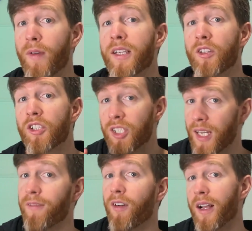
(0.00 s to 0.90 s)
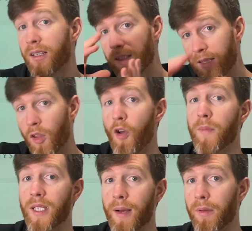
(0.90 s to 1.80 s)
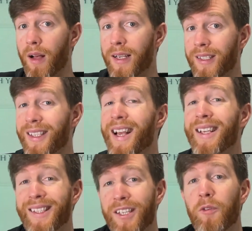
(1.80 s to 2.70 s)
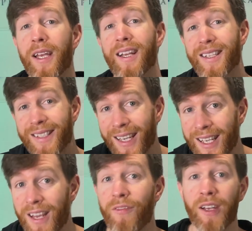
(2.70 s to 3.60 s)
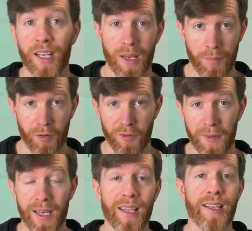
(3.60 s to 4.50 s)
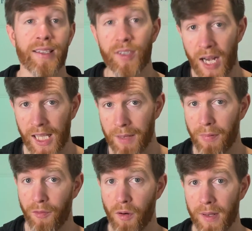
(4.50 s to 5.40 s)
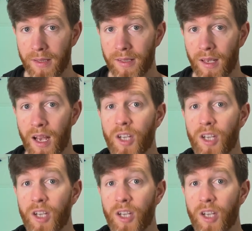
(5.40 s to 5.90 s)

research did find slow metabolizers still get a significant improvement in their cycling performance,